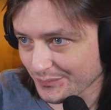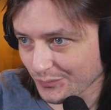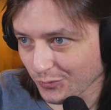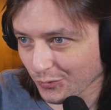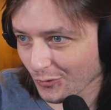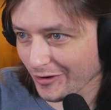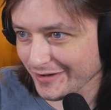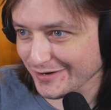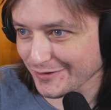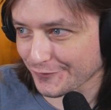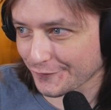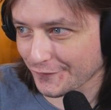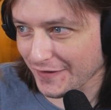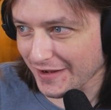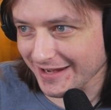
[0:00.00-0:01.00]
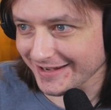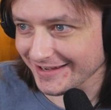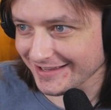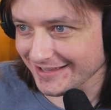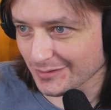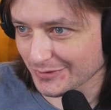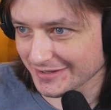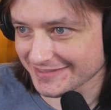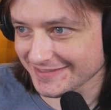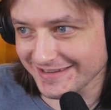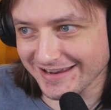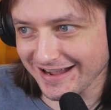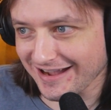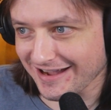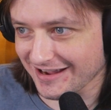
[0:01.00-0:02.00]
What a fade in with
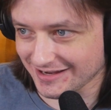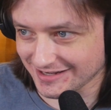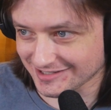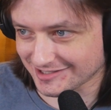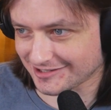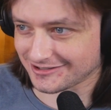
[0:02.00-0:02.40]
the eyes.